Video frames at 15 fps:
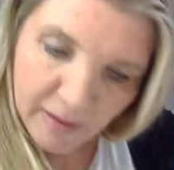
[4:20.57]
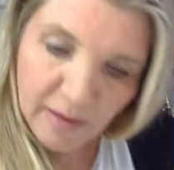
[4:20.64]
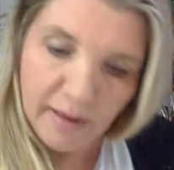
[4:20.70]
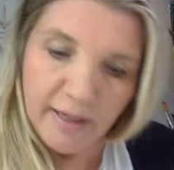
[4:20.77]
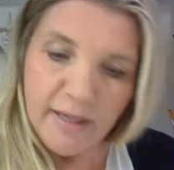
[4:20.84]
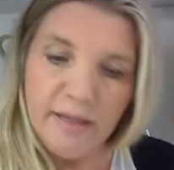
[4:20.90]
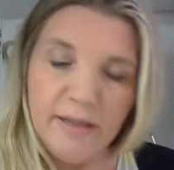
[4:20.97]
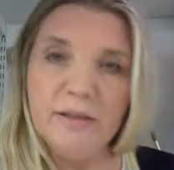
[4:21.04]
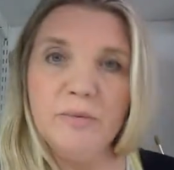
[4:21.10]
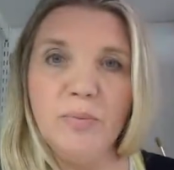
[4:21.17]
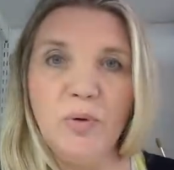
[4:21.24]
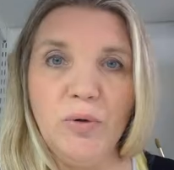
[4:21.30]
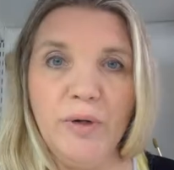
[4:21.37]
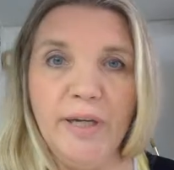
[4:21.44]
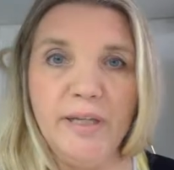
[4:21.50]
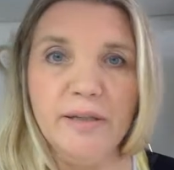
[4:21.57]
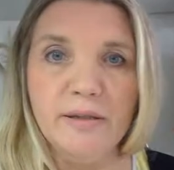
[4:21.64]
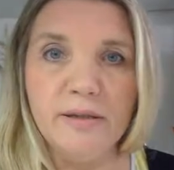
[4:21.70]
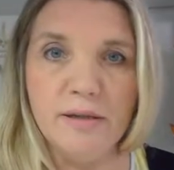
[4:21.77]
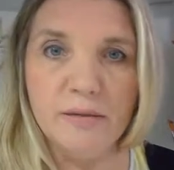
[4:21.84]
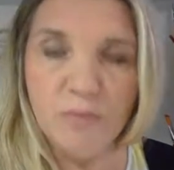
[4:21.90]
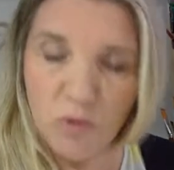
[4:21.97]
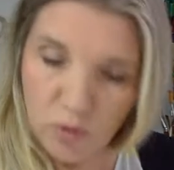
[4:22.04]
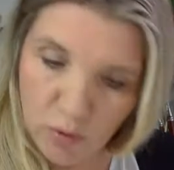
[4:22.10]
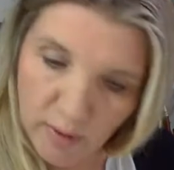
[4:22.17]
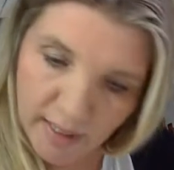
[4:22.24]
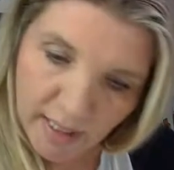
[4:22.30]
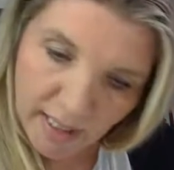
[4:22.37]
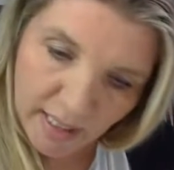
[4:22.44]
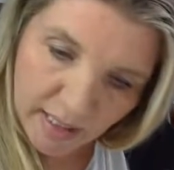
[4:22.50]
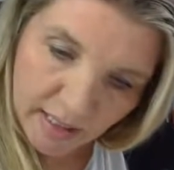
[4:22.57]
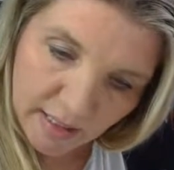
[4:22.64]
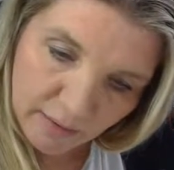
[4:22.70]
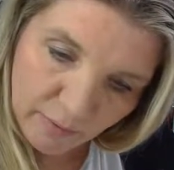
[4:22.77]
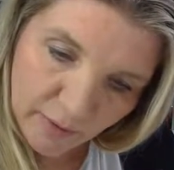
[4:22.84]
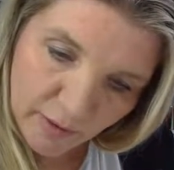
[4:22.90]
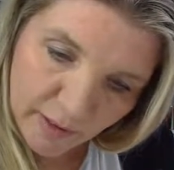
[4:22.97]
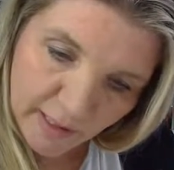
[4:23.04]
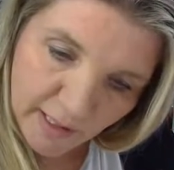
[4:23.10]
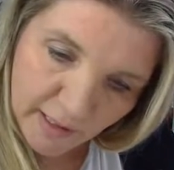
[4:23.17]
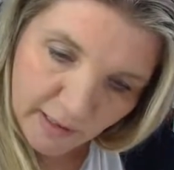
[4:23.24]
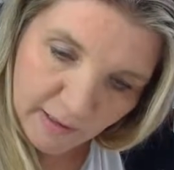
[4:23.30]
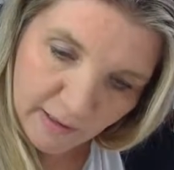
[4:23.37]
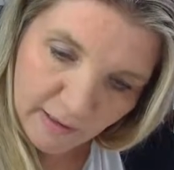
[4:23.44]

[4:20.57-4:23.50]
like a little point. I'm not quite getting that right.